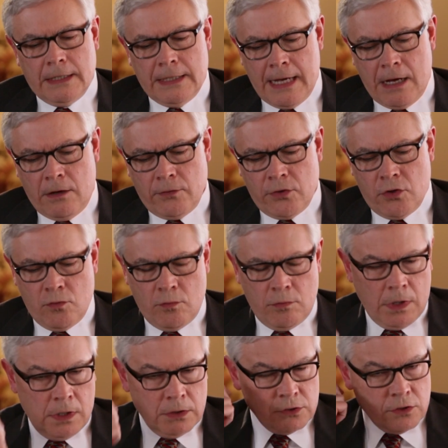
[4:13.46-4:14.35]
Now, you
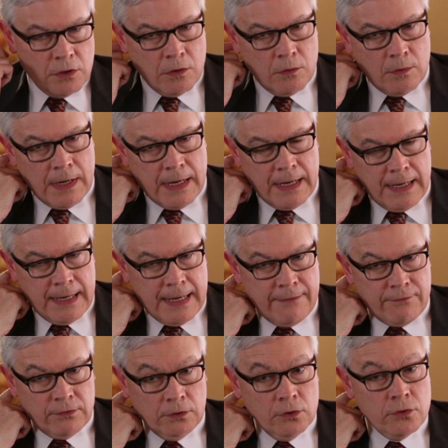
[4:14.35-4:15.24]
also
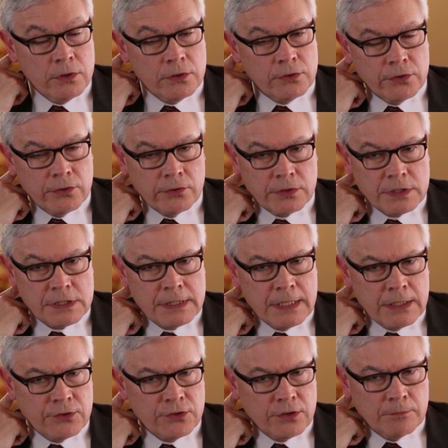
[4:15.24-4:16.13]
have alluded to your
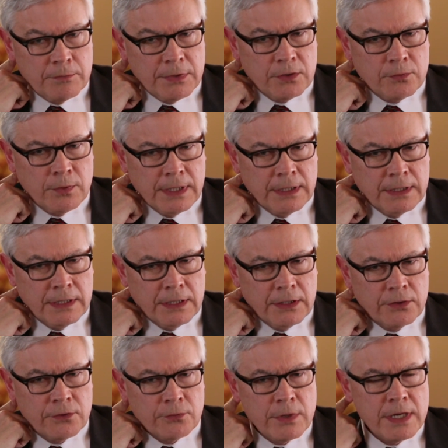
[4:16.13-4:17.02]
distinction between the
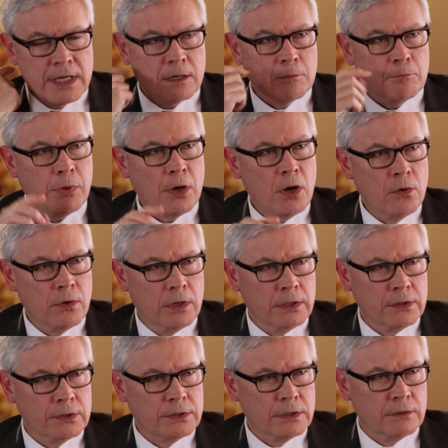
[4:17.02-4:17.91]
three
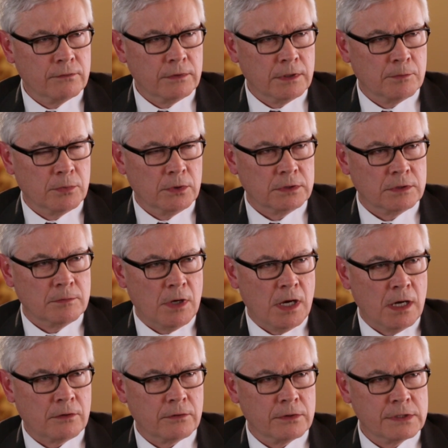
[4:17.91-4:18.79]
components of liberal
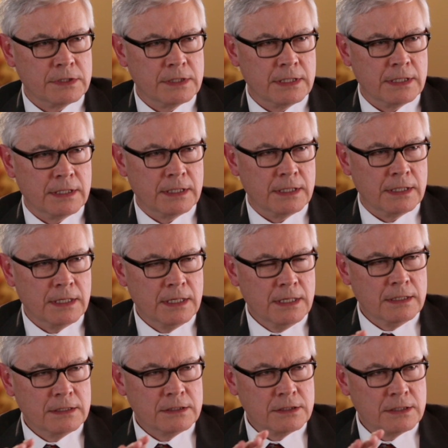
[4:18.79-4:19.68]
democracy: the
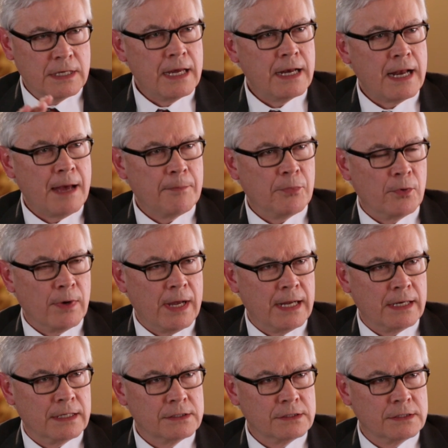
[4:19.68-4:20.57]
state
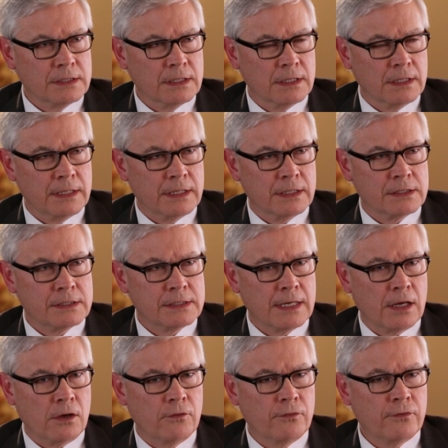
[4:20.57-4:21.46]
apparatus
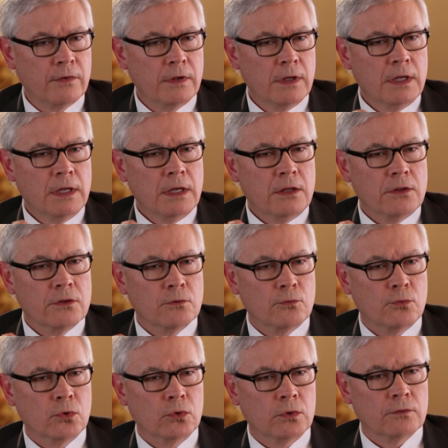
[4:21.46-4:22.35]
itself, the
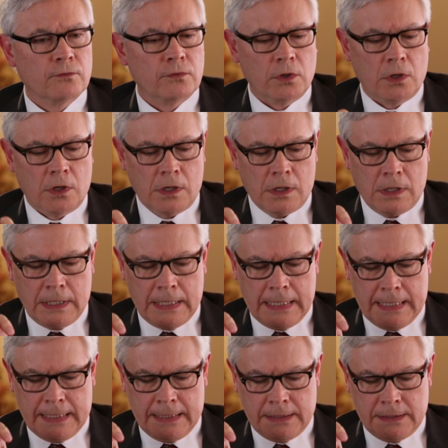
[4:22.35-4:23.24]
rule of law,
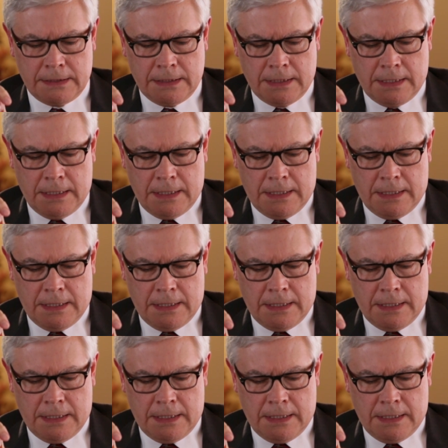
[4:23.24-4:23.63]
and